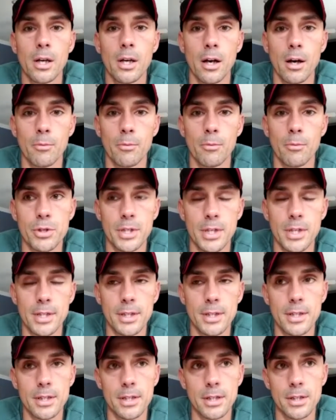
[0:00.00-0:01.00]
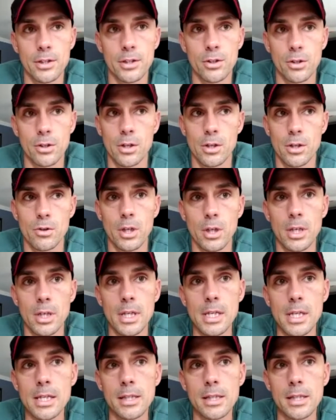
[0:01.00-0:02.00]
resistances, so that you can
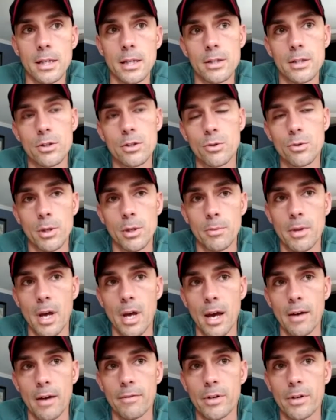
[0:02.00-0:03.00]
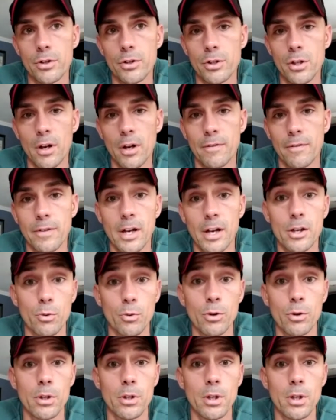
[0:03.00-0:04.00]
ease into some of the heavier stuff that you
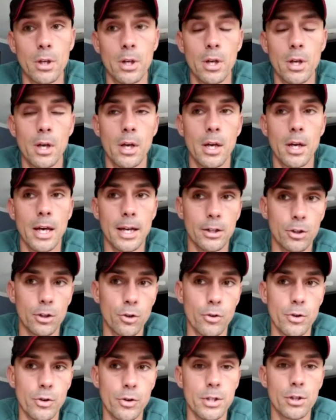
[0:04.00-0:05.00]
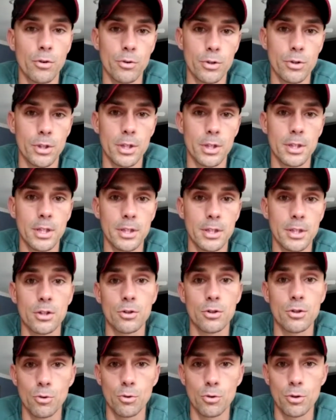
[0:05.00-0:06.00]
would increase the resistance and
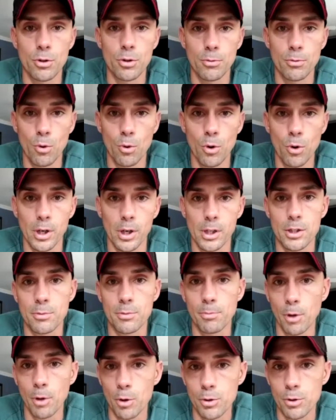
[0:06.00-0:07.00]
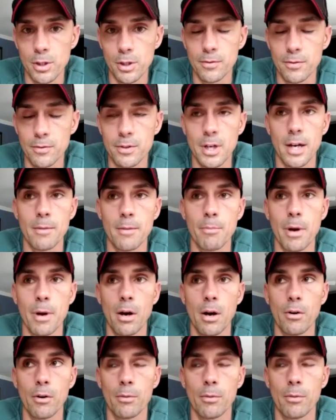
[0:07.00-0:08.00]
do some more explosive type
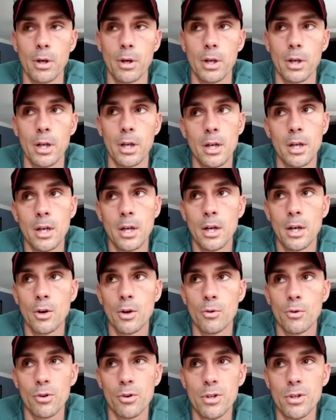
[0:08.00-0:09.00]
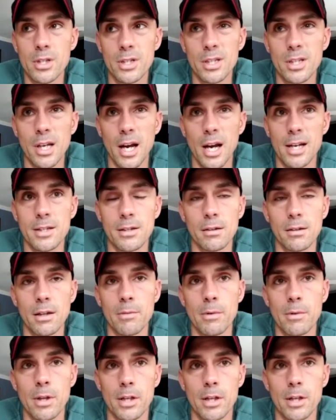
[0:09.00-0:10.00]
power. But really, the sky's the
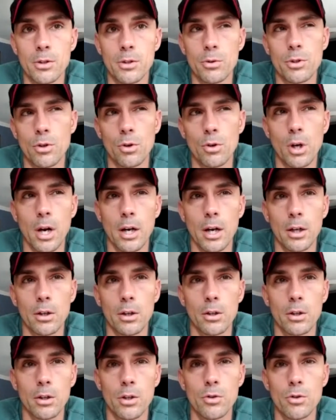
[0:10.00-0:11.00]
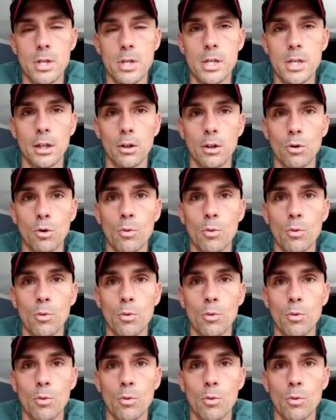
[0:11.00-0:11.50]
limit. That's what's so kind of unique and cool